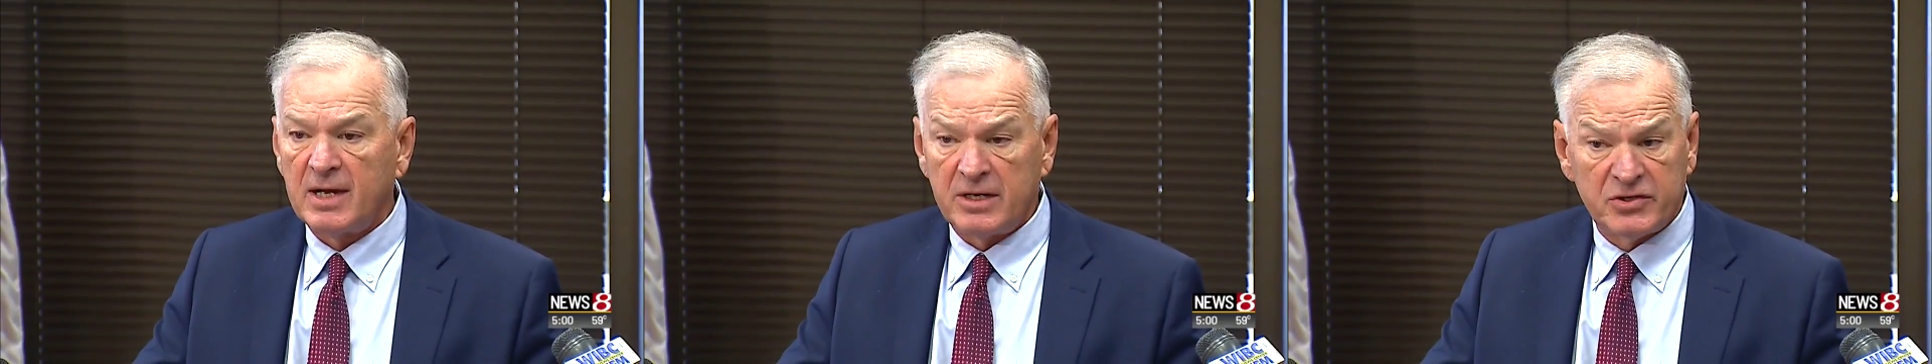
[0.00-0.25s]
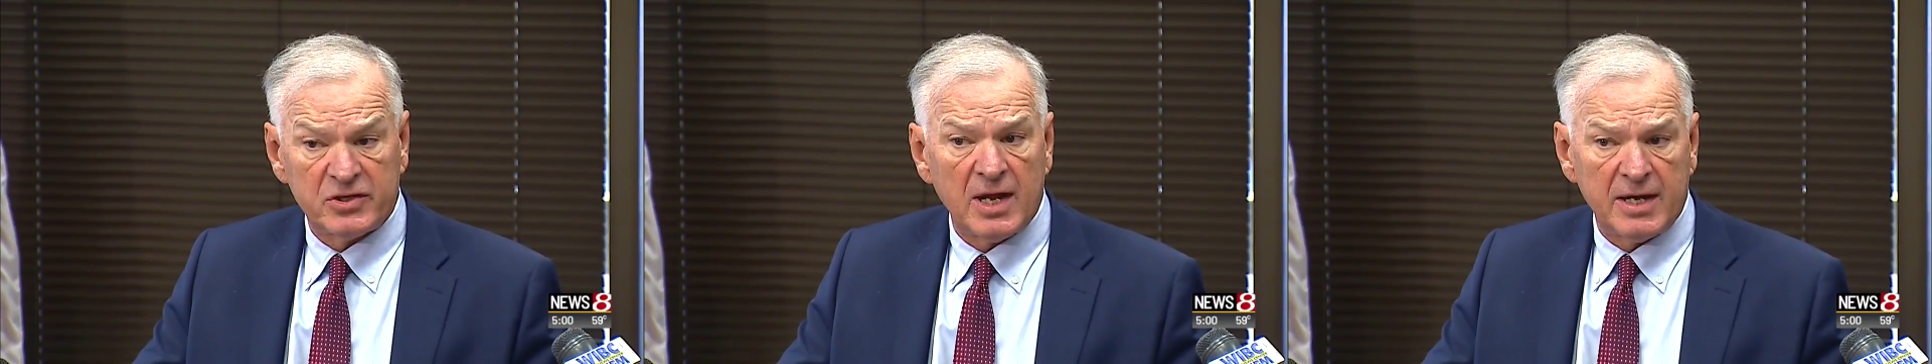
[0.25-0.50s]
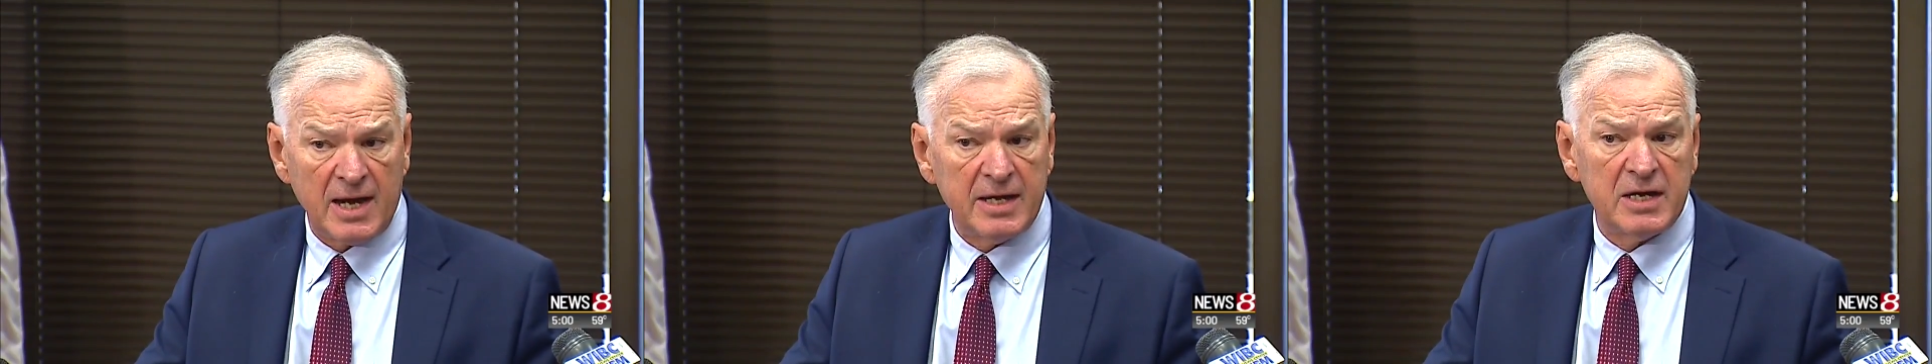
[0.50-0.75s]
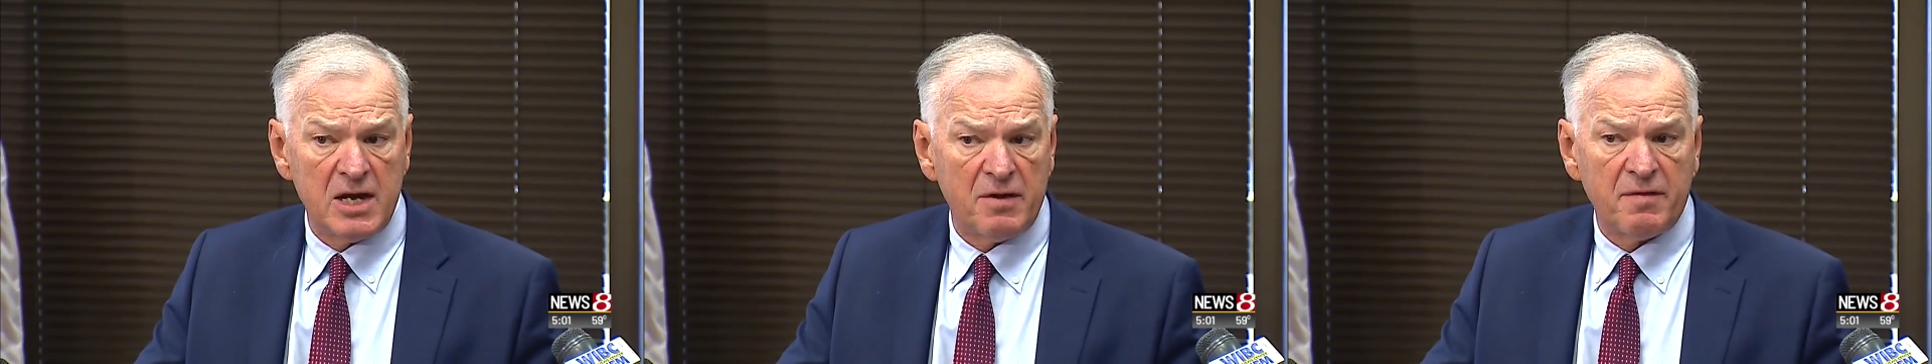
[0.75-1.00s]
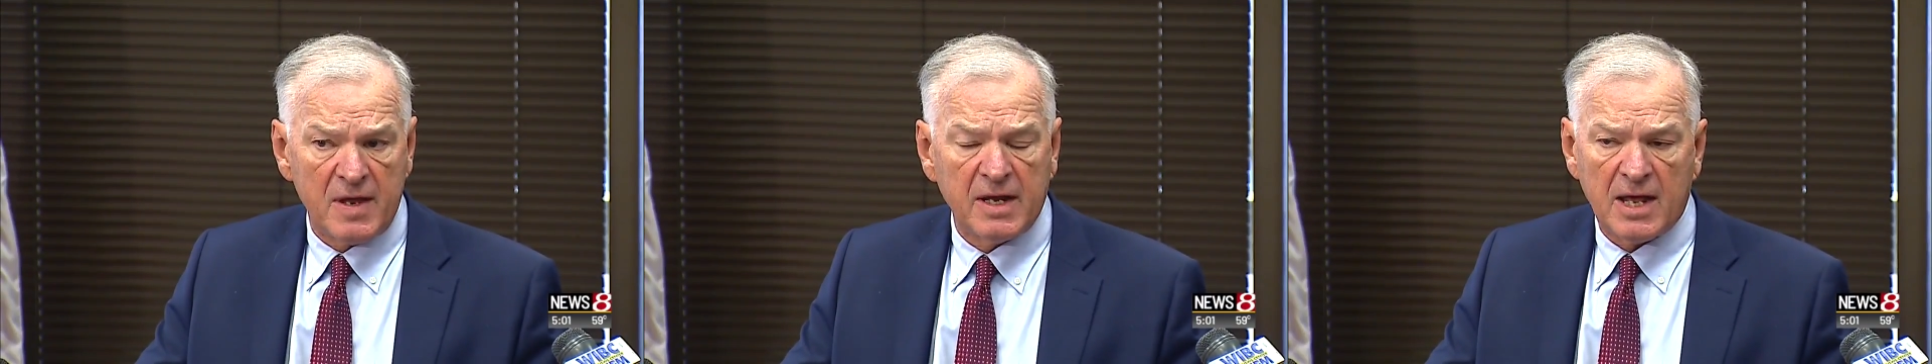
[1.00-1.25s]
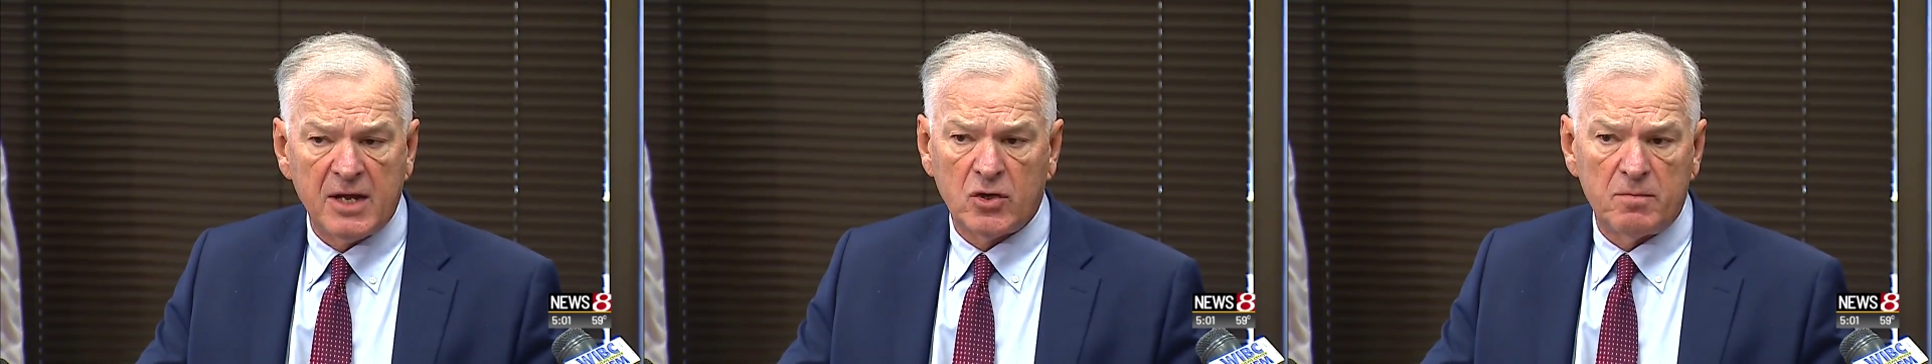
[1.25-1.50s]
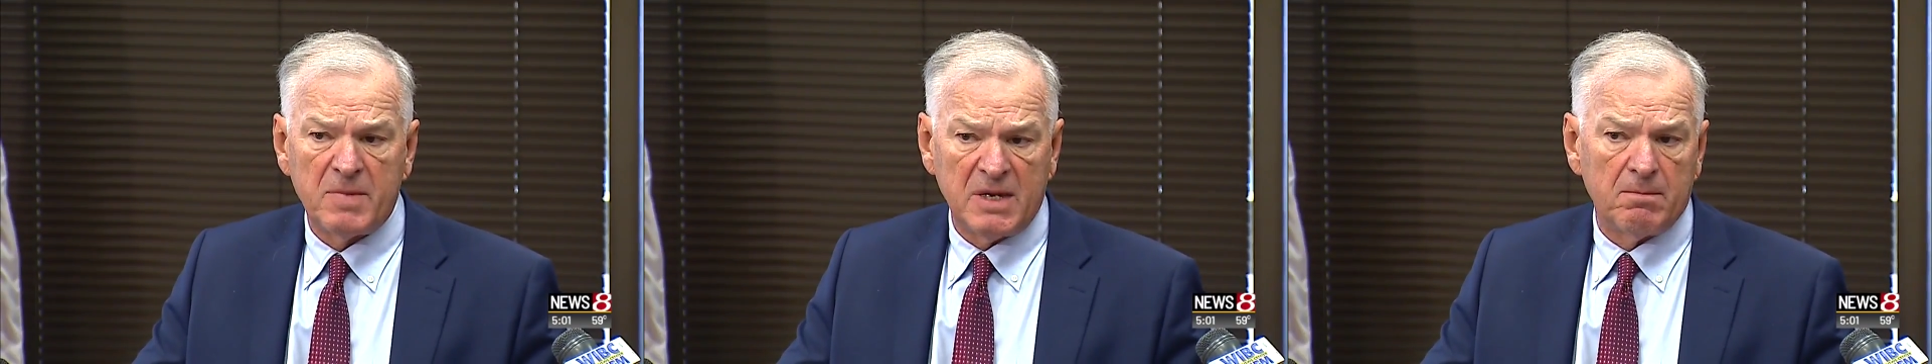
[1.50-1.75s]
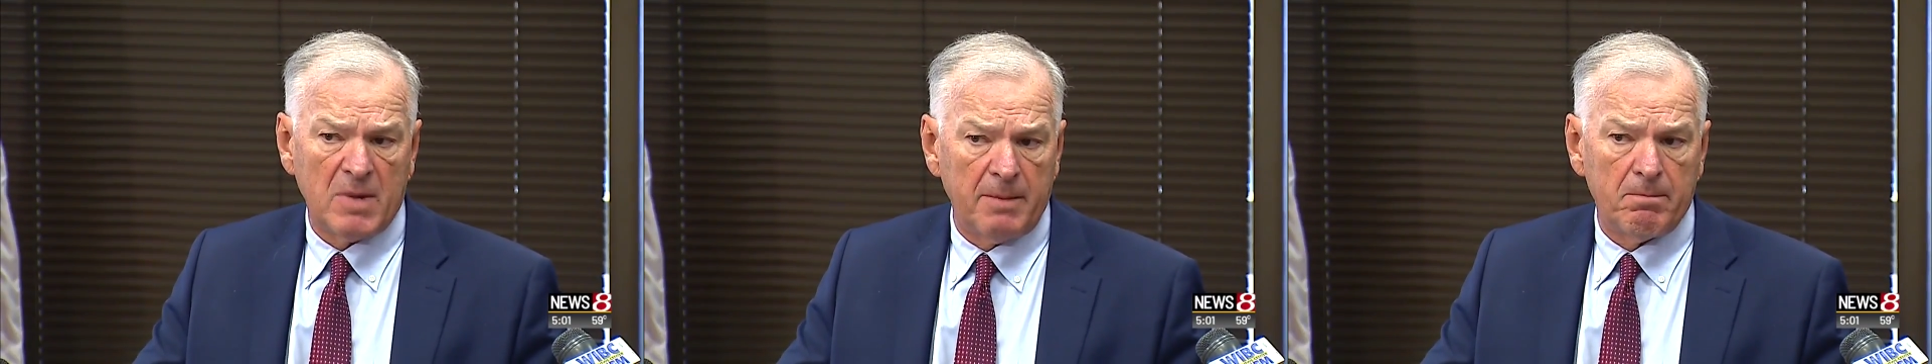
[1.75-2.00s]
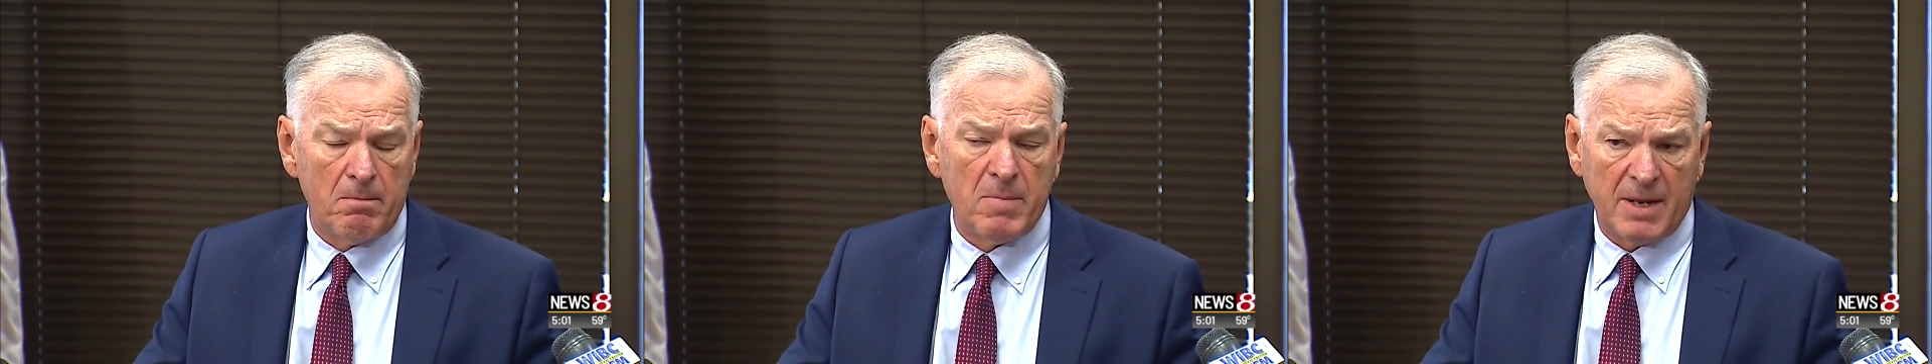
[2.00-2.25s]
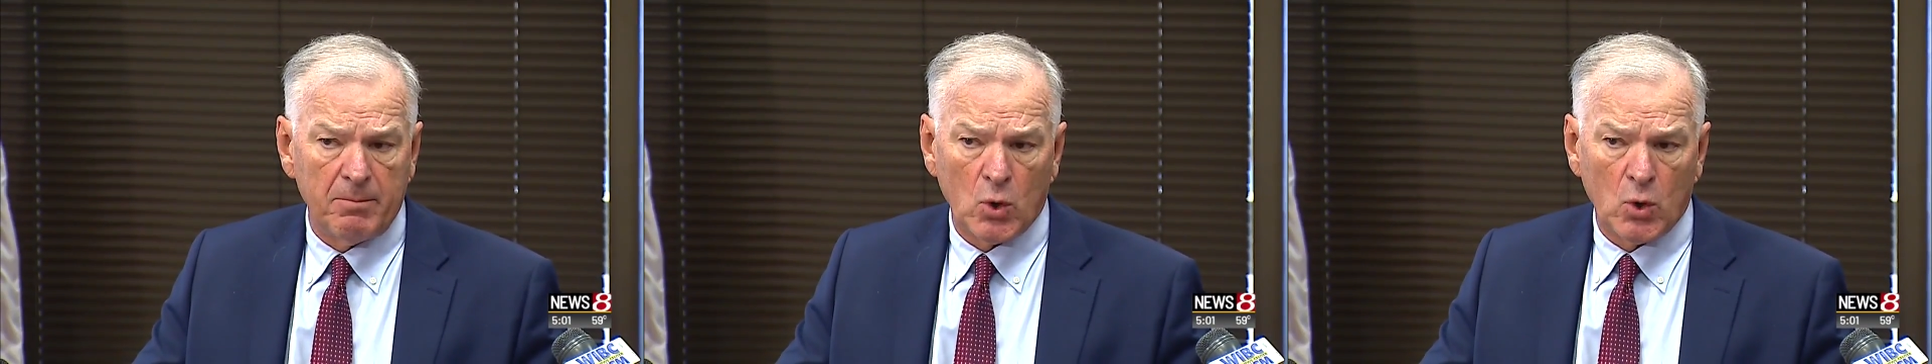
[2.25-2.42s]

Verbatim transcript: I decided I didn't think I could meet my, my